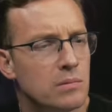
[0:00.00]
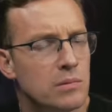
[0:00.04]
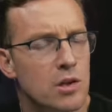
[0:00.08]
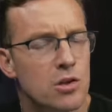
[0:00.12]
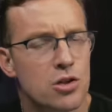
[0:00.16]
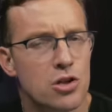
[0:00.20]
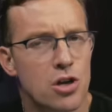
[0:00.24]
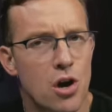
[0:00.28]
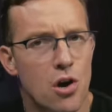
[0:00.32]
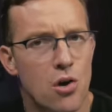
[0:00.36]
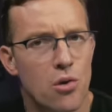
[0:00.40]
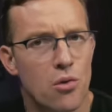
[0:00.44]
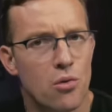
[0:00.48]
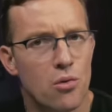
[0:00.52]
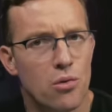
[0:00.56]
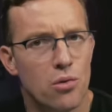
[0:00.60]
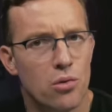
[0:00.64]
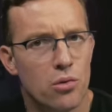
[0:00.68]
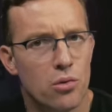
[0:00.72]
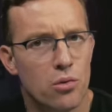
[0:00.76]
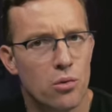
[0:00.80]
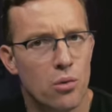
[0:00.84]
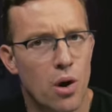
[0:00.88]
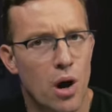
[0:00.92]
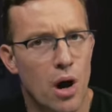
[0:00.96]
So
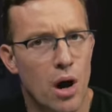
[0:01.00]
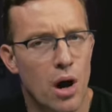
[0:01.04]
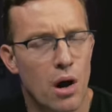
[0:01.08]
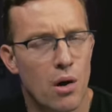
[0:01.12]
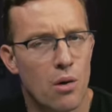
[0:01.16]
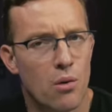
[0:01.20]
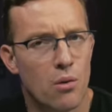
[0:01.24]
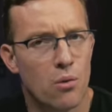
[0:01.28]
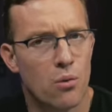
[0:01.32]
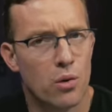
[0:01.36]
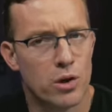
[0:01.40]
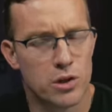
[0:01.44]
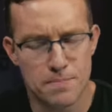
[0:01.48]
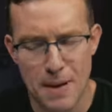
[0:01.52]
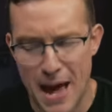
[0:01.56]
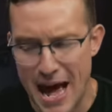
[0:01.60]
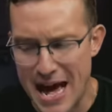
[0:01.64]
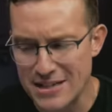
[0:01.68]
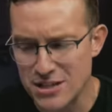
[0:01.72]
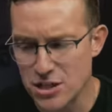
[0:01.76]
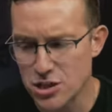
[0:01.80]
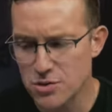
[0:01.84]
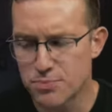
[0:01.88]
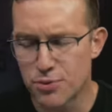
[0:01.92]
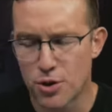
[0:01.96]
what's
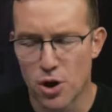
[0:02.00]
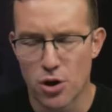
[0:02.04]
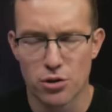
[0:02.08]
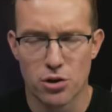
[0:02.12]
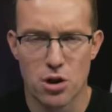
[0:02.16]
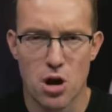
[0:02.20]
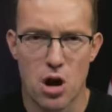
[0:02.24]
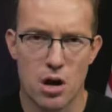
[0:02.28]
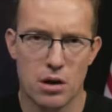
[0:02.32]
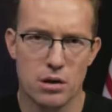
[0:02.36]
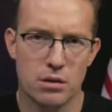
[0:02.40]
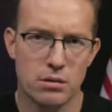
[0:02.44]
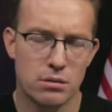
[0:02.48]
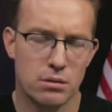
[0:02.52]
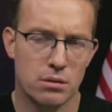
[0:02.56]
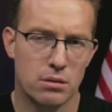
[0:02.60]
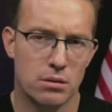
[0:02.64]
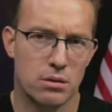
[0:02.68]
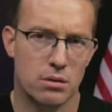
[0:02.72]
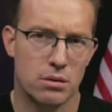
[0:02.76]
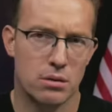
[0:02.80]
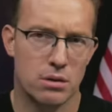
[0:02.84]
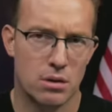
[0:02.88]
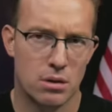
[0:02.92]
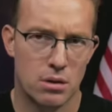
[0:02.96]
past is prologue.
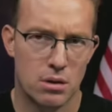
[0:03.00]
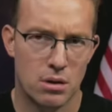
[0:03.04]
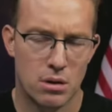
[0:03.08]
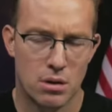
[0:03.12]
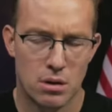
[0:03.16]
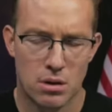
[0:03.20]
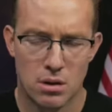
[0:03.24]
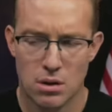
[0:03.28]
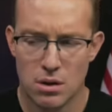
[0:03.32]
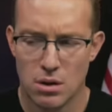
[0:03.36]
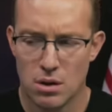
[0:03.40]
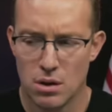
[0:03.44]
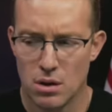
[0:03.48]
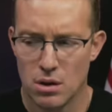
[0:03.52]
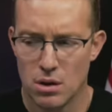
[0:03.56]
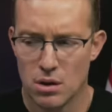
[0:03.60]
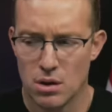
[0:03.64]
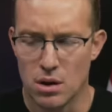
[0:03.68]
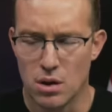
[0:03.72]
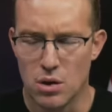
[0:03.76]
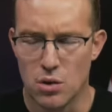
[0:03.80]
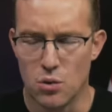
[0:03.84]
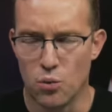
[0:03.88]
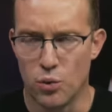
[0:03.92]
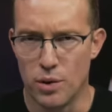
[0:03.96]

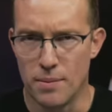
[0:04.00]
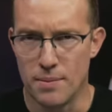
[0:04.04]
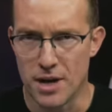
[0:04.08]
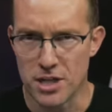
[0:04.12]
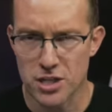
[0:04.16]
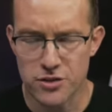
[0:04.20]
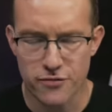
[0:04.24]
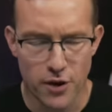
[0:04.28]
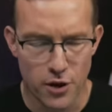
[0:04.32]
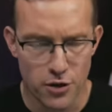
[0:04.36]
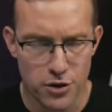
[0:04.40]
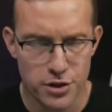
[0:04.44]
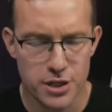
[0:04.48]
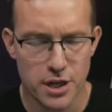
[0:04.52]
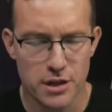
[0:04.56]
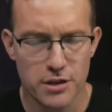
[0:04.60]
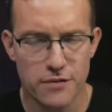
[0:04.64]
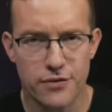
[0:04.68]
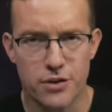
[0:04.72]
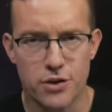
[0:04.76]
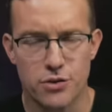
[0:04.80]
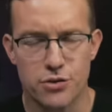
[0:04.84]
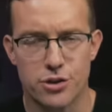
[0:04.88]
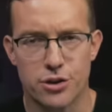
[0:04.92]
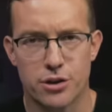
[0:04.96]
We must focus on
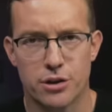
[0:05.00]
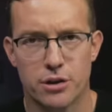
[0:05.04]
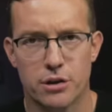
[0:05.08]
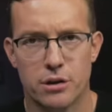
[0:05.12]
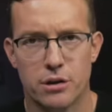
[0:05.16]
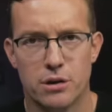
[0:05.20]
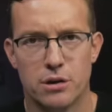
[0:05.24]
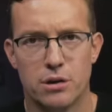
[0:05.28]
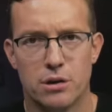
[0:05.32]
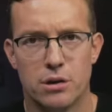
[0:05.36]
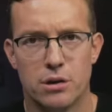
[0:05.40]
the future.